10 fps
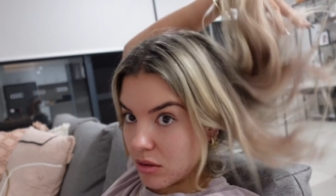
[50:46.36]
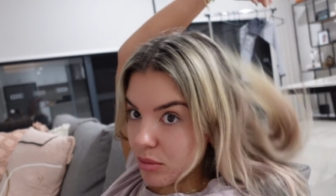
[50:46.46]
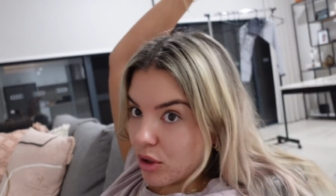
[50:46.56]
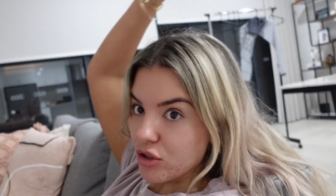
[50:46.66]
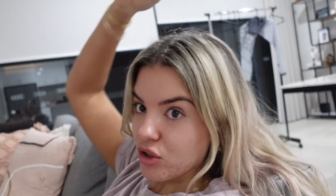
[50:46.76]

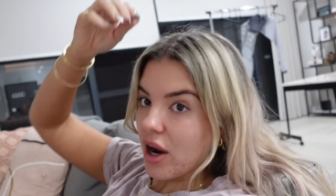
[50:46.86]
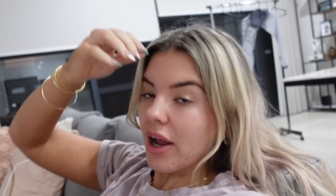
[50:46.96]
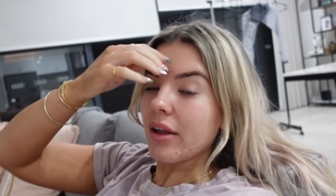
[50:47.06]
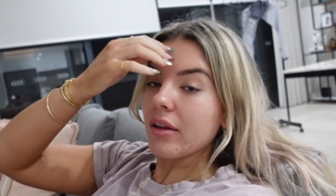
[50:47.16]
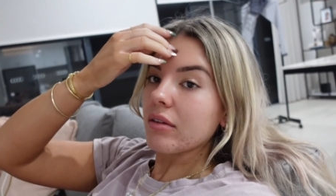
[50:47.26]
blow
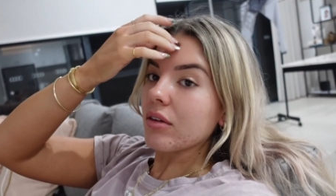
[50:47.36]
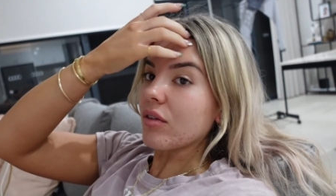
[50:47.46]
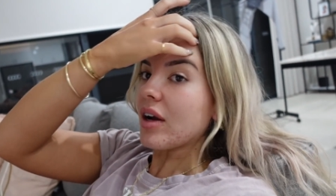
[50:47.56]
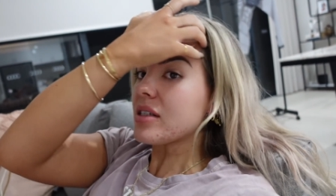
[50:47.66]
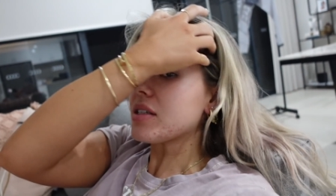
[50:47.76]
dry the
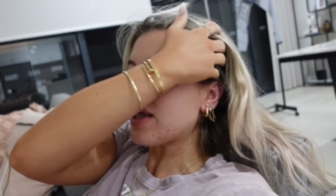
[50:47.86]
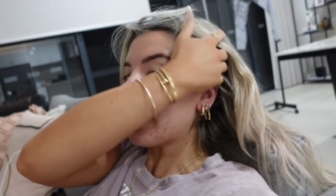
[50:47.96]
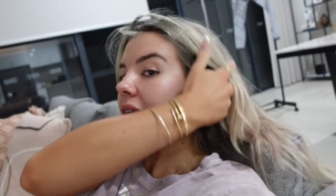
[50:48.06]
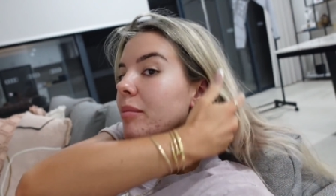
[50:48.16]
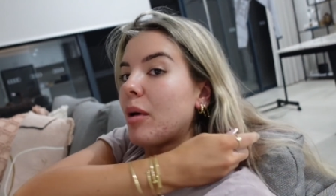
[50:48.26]
rest
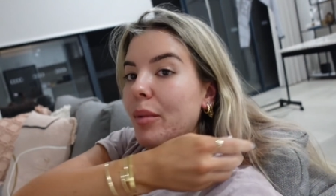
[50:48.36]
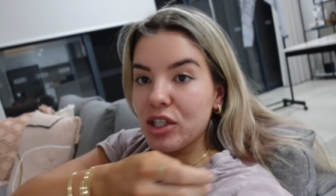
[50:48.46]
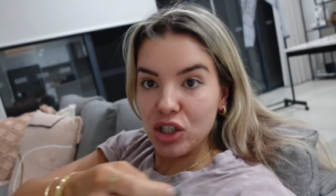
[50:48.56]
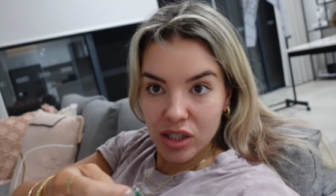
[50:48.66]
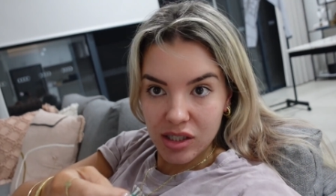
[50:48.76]
later, but we're
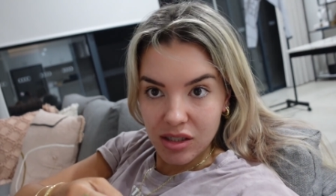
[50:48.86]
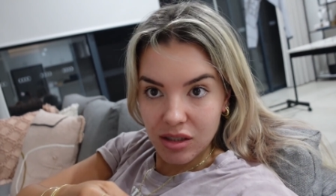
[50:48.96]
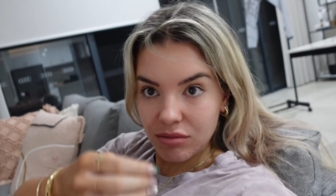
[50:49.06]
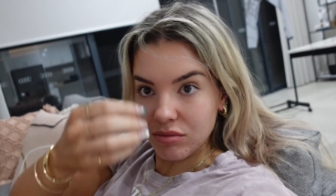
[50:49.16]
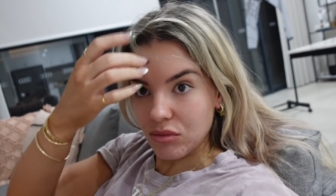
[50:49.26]

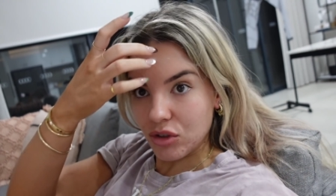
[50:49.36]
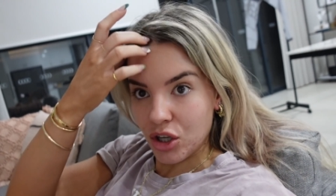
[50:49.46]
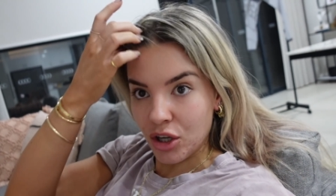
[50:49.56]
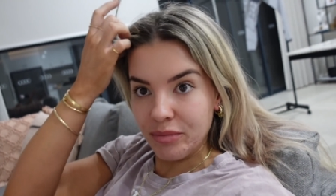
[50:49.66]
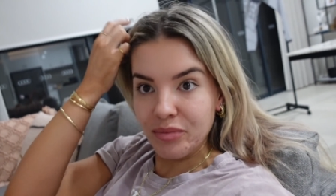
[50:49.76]
just
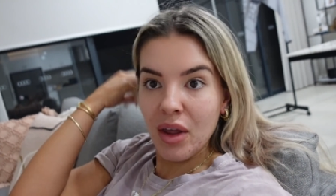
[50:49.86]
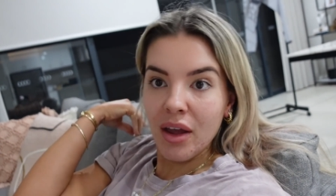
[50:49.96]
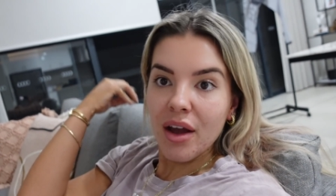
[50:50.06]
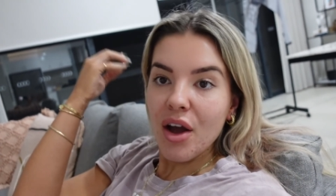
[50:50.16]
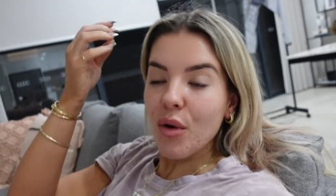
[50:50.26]
cute.
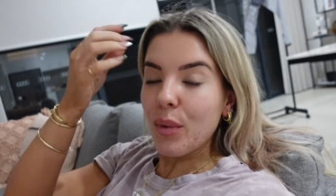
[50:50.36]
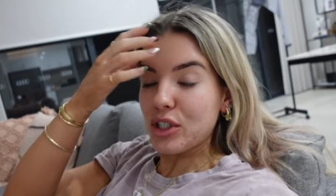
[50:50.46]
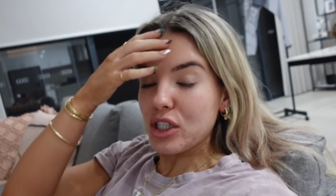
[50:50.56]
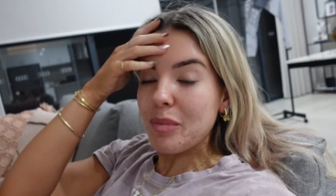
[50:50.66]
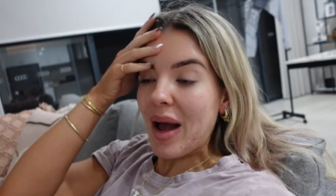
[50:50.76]
We're
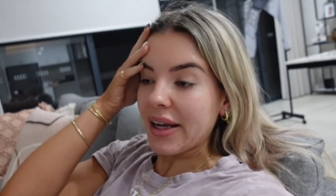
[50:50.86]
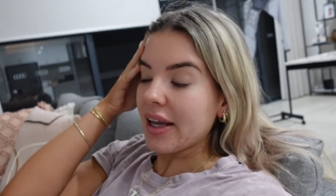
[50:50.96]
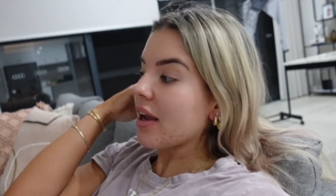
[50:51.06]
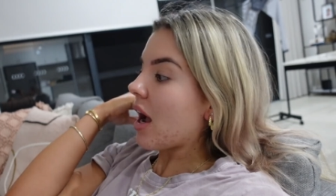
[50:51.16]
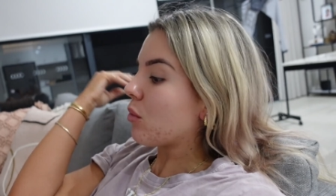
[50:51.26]
just
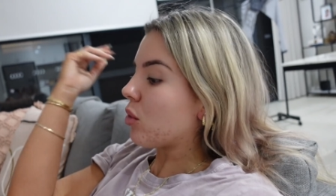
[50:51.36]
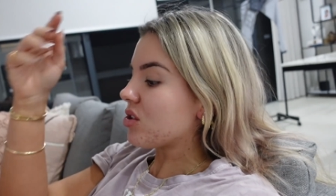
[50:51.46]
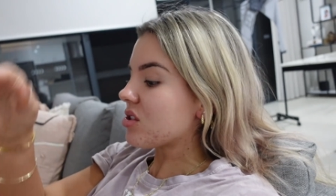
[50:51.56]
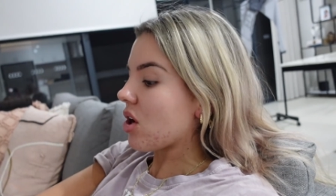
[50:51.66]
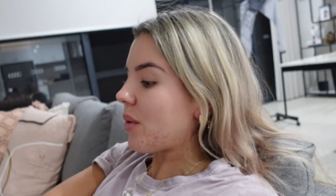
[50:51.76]
packing. I
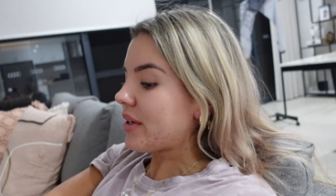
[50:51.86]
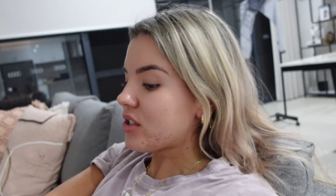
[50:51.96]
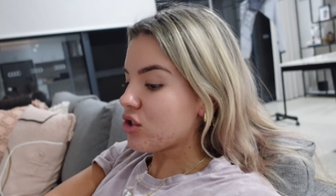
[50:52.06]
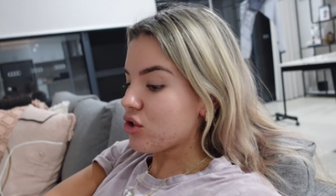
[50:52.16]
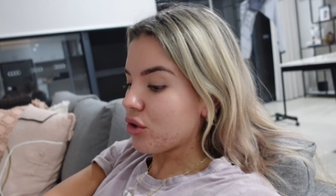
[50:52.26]
was going
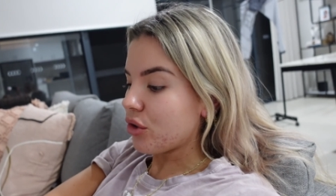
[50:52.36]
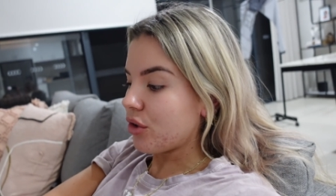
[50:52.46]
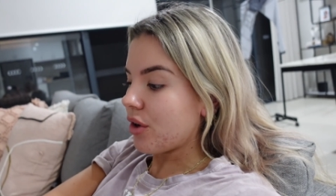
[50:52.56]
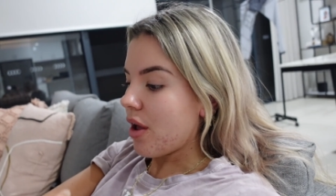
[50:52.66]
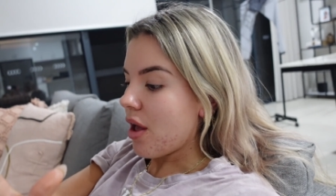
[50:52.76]
to
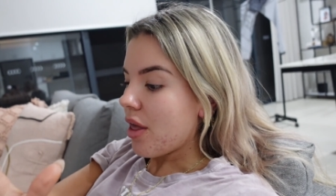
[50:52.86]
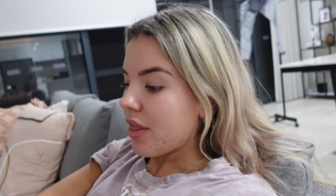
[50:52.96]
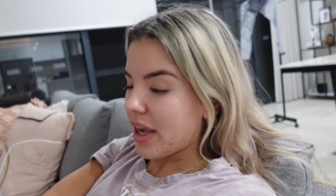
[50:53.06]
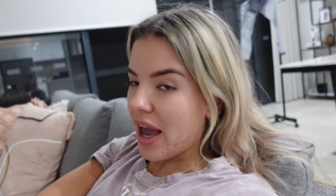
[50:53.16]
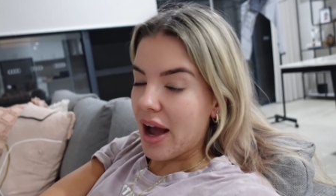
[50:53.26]
do
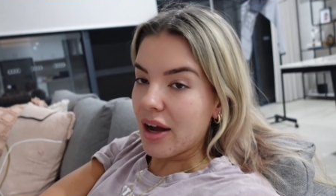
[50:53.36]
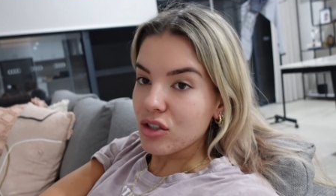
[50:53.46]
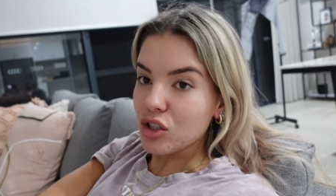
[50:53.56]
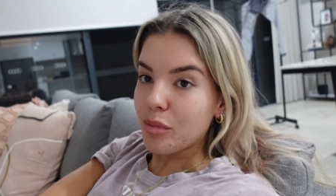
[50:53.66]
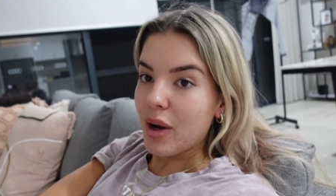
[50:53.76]
the
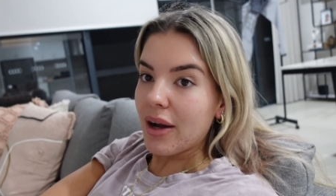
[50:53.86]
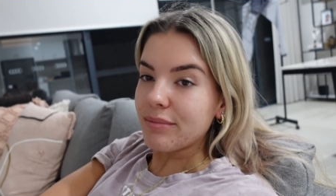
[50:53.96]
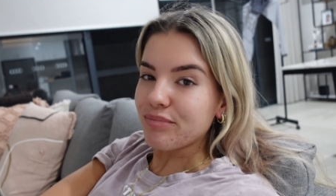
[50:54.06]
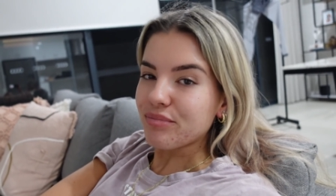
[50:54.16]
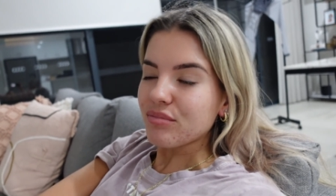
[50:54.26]
couch, but
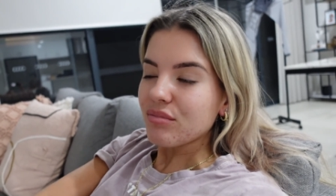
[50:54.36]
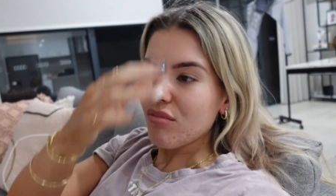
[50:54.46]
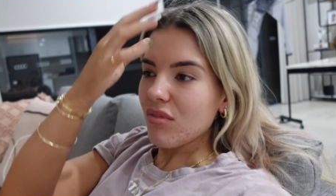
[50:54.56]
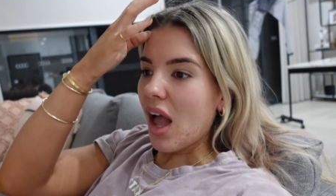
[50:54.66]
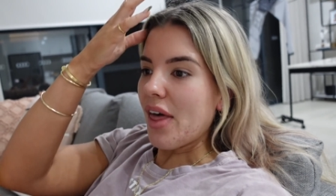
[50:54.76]

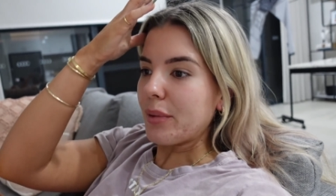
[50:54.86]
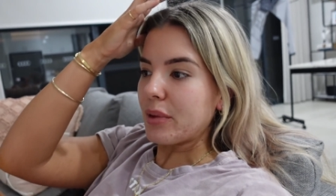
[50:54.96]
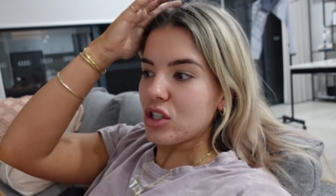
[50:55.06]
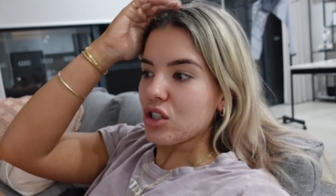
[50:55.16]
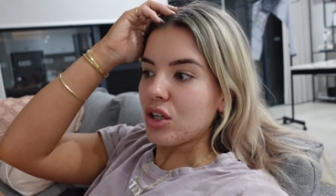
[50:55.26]
I think we're
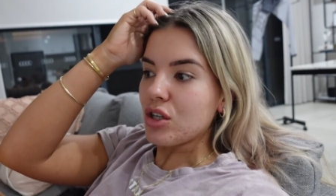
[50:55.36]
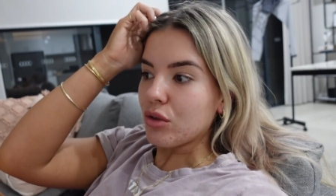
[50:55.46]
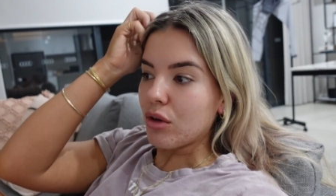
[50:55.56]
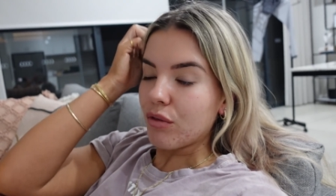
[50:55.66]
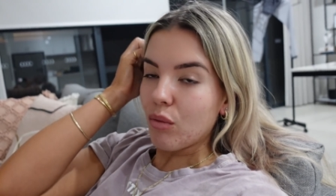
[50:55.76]
just gonna
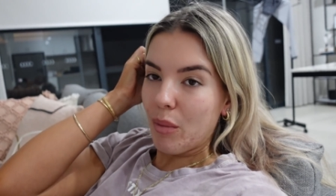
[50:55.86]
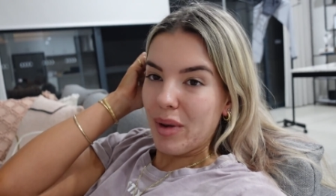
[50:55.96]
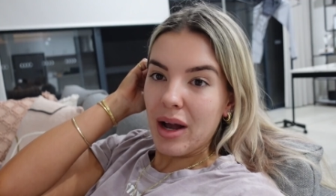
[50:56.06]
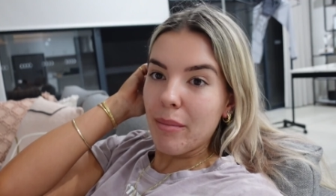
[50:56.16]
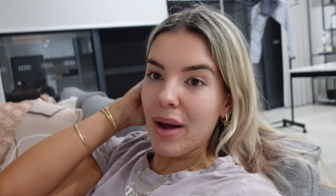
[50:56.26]
do it when we
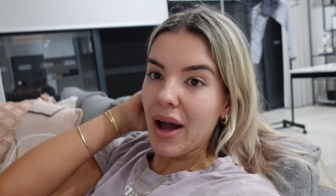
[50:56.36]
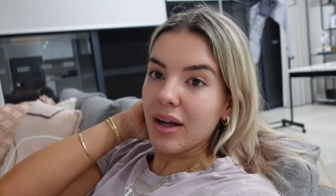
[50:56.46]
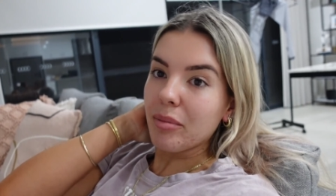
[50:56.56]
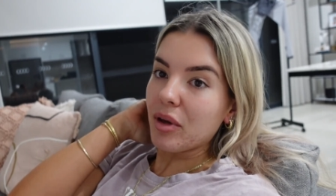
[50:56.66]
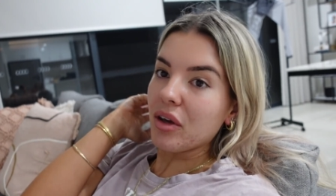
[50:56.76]
come
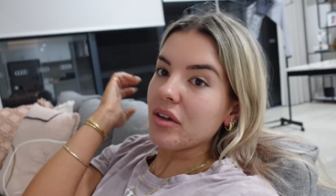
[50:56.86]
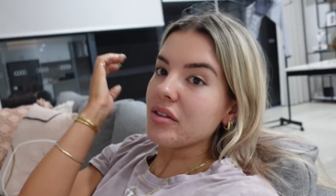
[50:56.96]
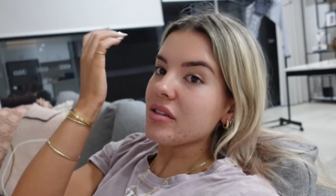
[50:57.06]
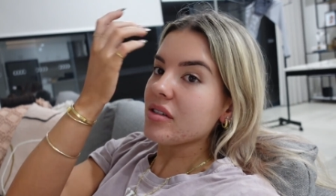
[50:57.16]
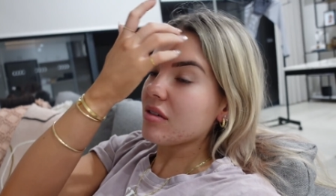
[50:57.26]
back
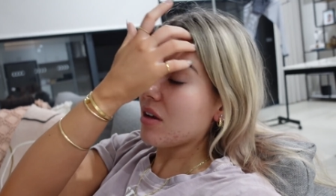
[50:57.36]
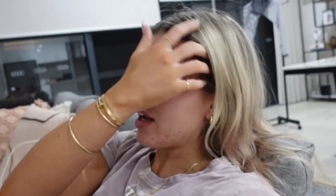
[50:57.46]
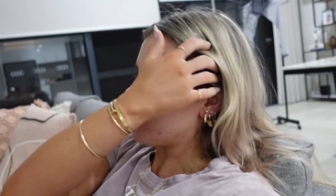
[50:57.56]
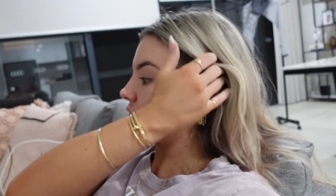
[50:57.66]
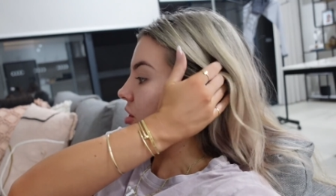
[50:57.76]
because I
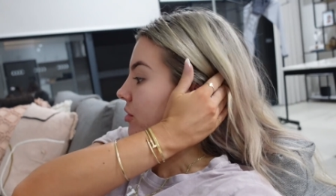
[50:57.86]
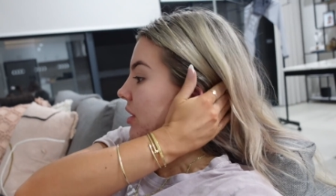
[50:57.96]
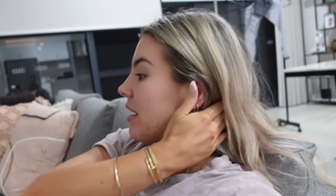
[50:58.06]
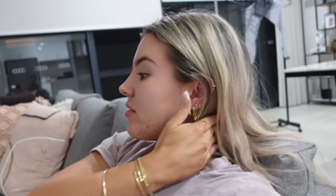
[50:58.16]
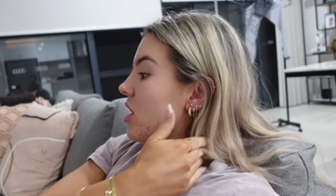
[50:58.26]
just don't really
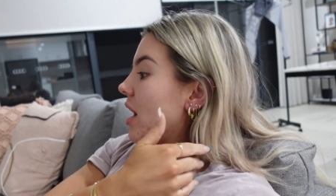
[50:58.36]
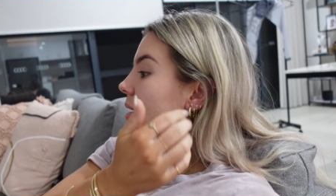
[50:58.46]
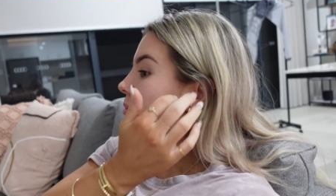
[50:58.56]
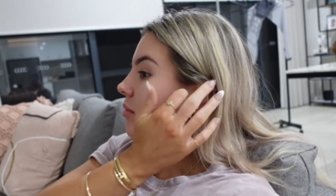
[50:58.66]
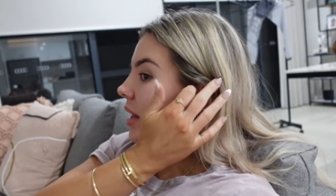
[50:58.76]
have
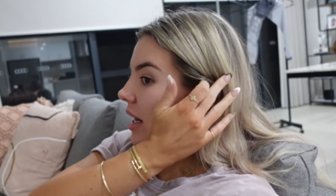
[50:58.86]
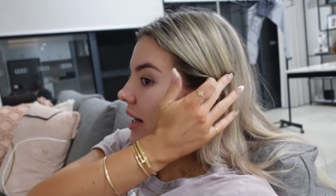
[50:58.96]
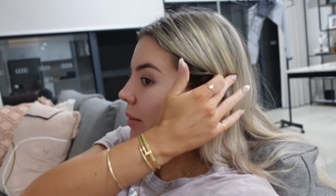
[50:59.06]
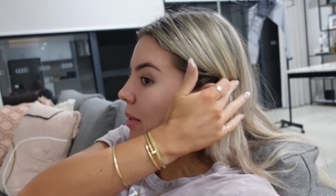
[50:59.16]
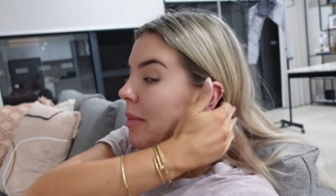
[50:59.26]
time. Like, I need to be